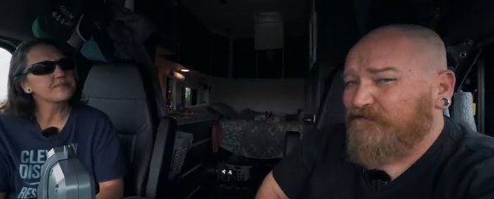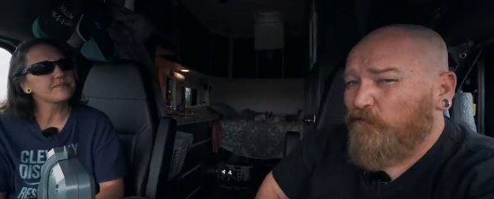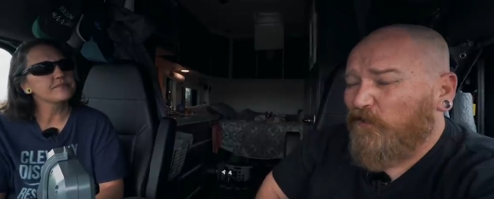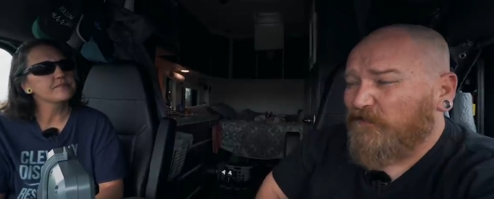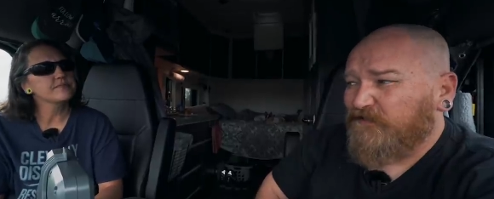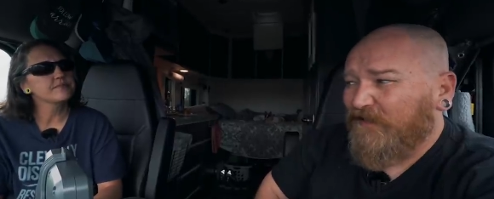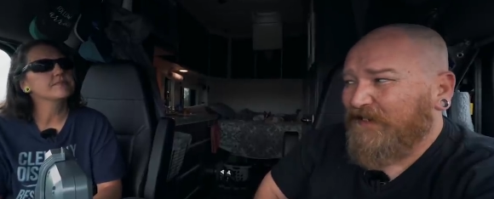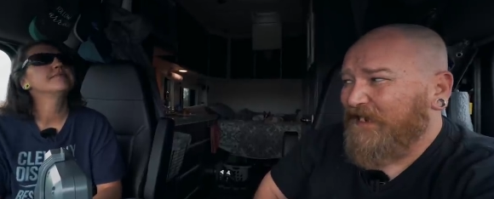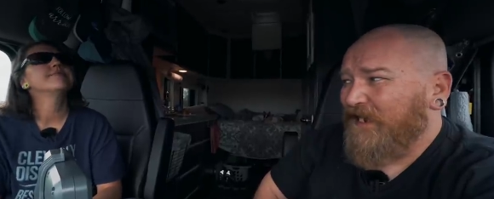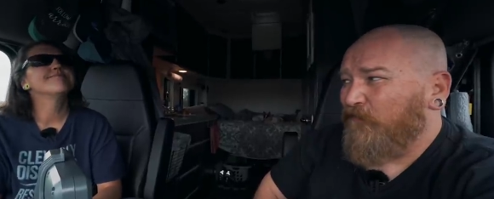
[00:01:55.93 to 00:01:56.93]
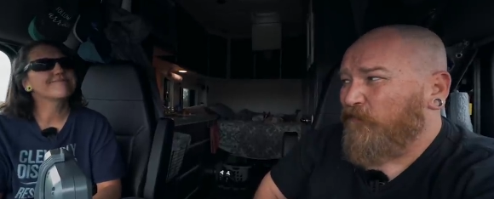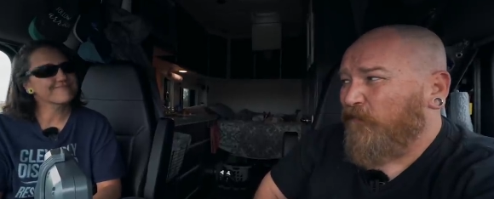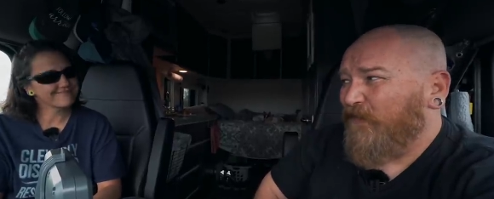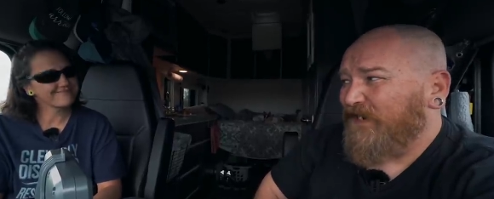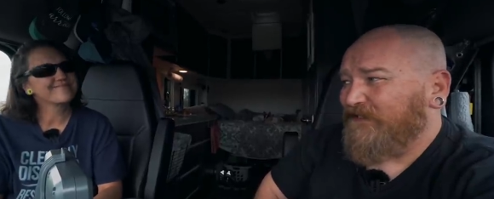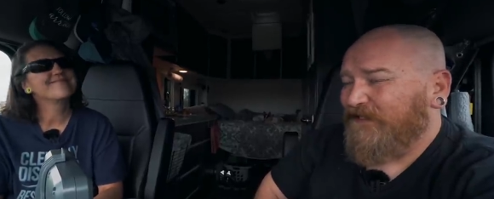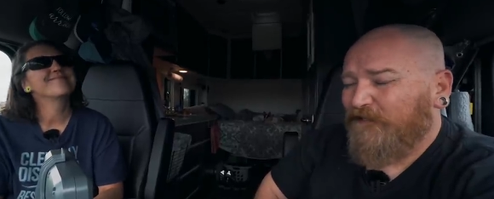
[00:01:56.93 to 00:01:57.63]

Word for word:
Speaker 1: works right now we're waiting to